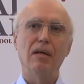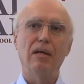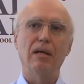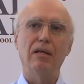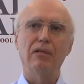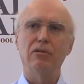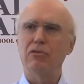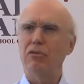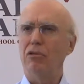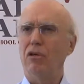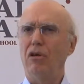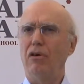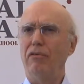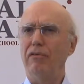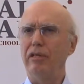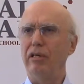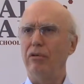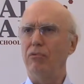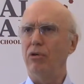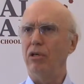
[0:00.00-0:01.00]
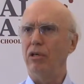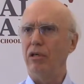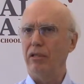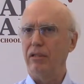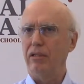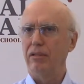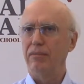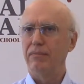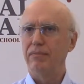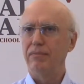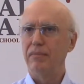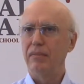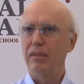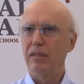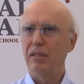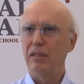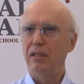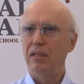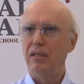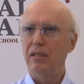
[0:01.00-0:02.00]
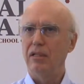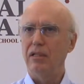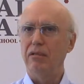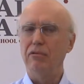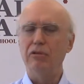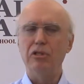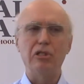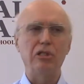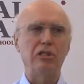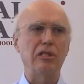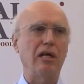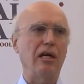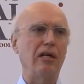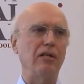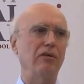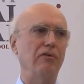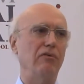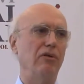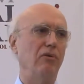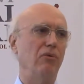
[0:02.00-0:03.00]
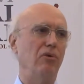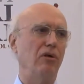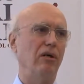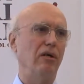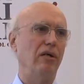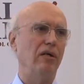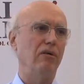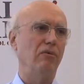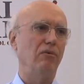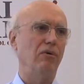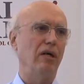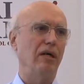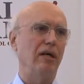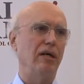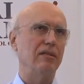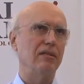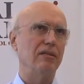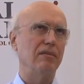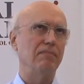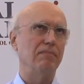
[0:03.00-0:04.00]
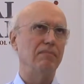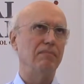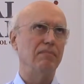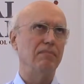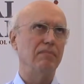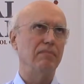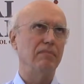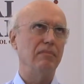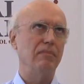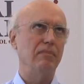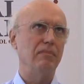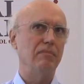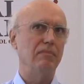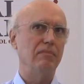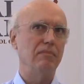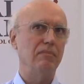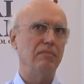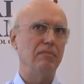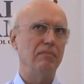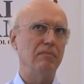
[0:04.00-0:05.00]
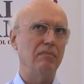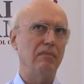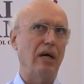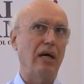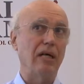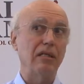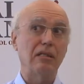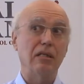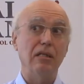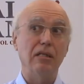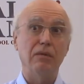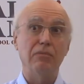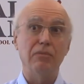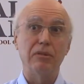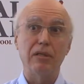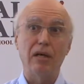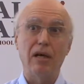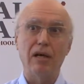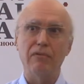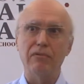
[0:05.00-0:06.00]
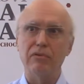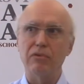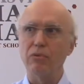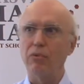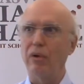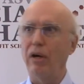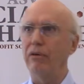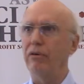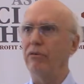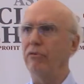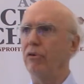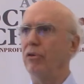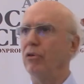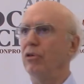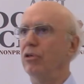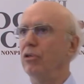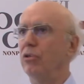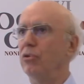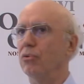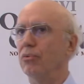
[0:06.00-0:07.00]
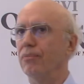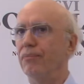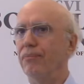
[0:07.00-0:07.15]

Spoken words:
It was all over the world. The richest countries of the world were asking themselves, where are we going to?